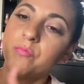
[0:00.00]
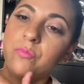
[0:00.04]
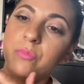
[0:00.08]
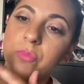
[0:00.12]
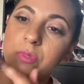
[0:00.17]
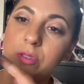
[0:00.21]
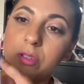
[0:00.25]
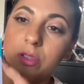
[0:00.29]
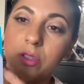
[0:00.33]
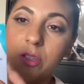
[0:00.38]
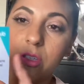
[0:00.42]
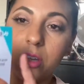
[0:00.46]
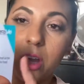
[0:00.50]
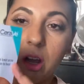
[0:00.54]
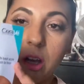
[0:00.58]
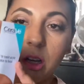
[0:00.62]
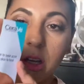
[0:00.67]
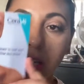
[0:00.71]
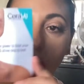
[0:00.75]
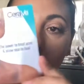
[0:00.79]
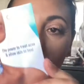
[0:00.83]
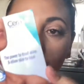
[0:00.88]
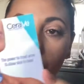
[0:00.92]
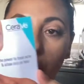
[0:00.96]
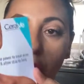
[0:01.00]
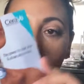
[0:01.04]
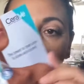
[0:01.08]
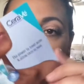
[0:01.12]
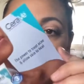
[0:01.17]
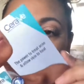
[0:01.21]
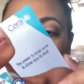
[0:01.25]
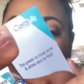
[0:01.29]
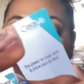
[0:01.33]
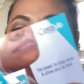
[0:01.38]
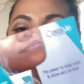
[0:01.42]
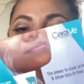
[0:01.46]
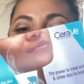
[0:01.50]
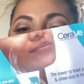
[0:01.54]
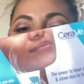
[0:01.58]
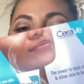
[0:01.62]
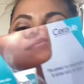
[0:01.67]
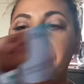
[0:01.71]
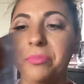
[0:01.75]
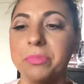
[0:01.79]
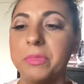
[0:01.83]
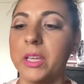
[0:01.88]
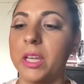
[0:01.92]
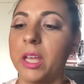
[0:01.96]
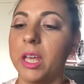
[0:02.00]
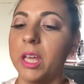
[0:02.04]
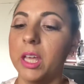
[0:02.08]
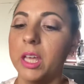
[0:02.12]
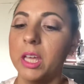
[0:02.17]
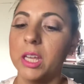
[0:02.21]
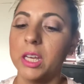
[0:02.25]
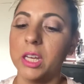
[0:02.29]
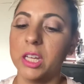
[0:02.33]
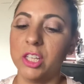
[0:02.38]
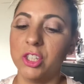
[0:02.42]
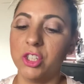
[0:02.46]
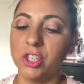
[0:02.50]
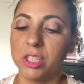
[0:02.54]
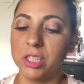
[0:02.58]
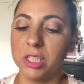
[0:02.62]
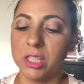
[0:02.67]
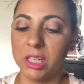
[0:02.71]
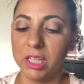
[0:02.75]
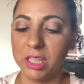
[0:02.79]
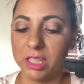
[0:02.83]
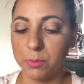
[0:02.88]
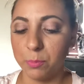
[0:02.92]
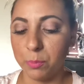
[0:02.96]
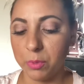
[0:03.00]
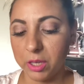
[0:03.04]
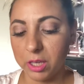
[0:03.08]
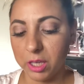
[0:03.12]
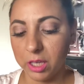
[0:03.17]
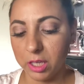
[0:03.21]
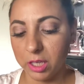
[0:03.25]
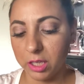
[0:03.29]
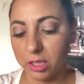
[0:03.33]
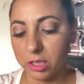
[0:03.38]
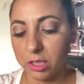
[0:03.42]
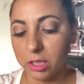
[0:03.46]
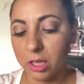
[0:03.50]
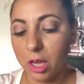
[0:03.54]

stock card, and it just explains